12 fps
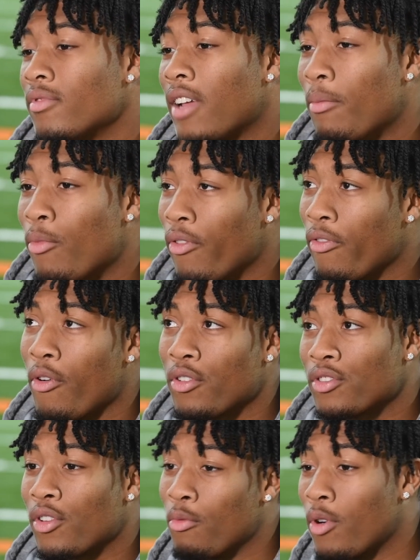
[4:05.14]
I'm more
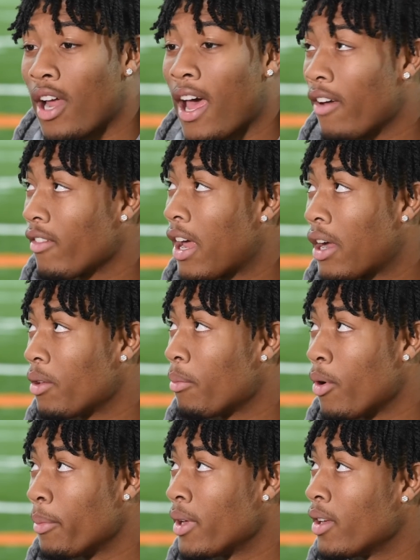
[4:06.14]
focused on what I have now in the
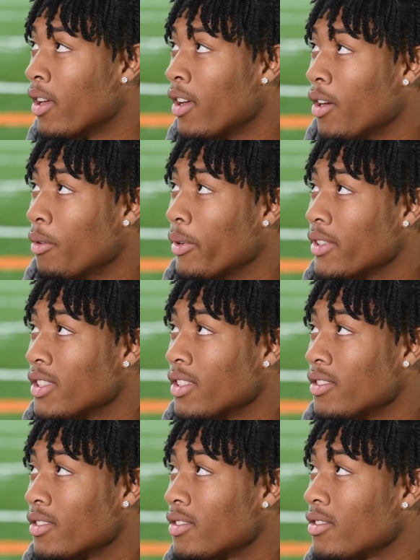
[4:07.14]
moment, which
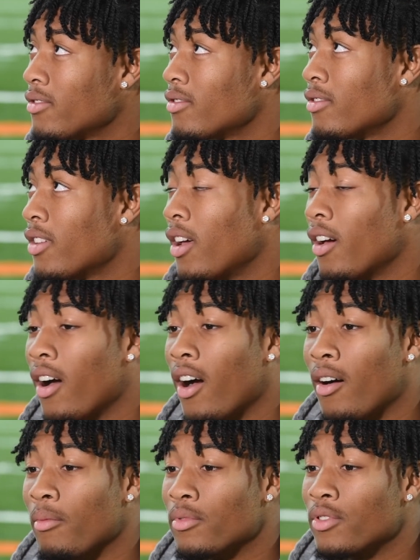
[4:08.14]
is
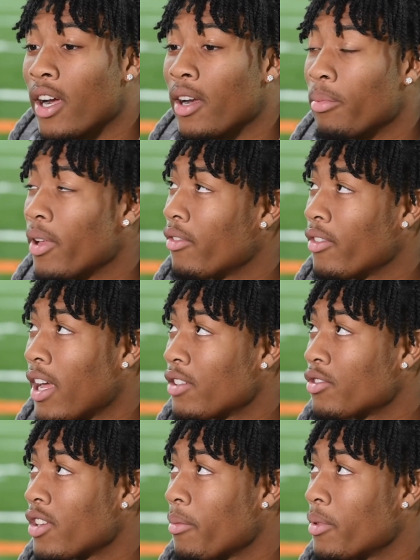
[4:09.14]
trying to play for a
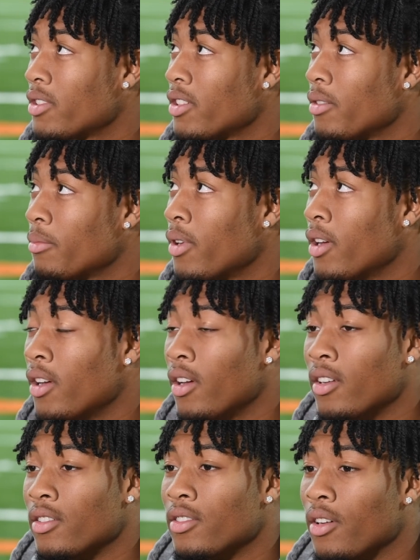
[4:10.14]
national championship.
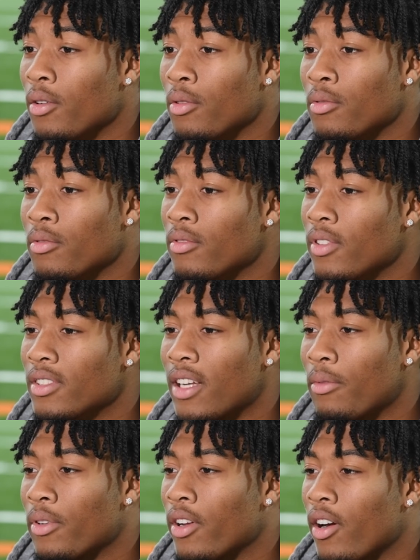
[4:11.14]
So it's
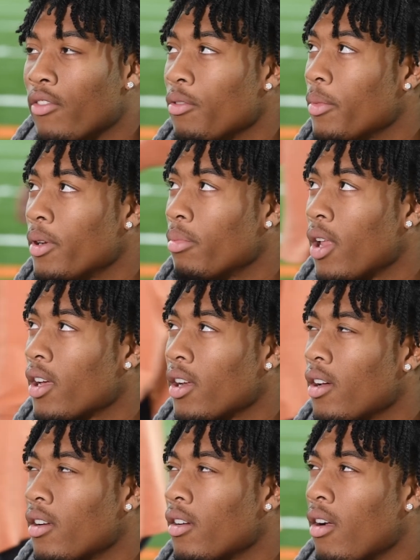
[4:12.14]
not really hard for me to block it
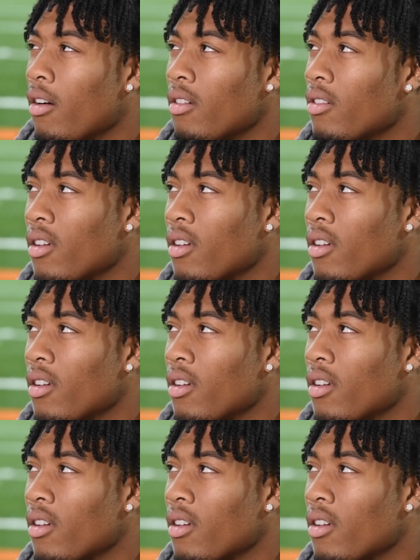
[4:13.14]
out at all.